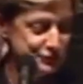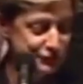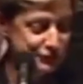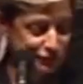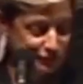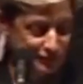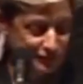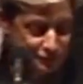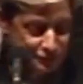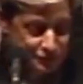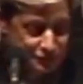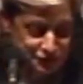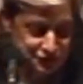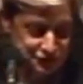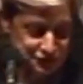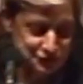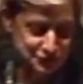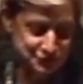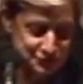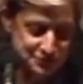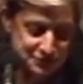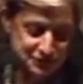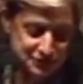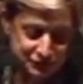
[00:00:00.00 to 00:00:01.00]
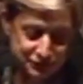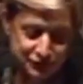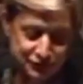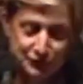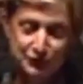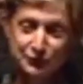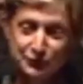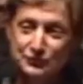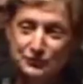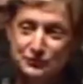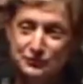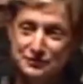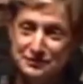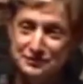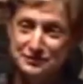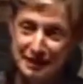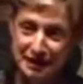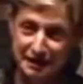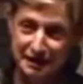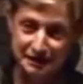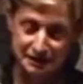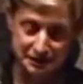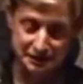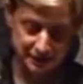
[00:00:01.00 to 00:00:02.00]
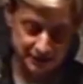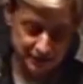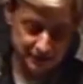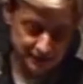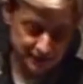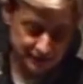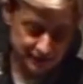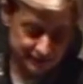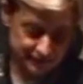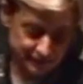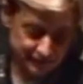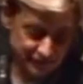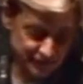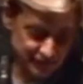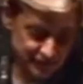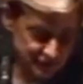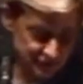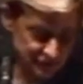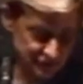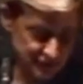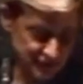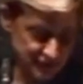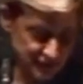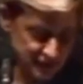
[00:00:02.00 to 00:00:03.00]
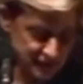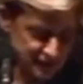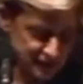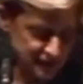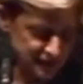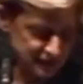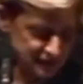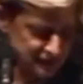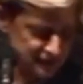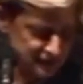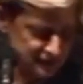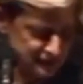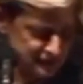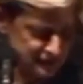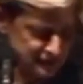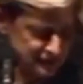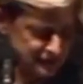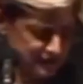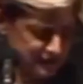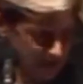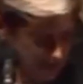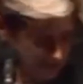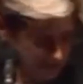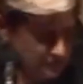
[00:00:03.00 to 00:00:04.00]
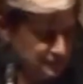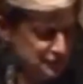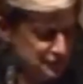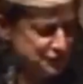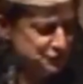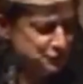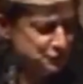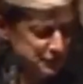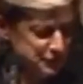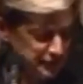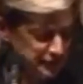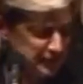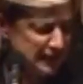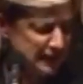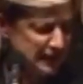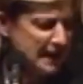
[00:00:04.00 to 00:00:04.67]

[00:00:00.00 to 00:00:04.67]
found it too difficult said that they kept on reading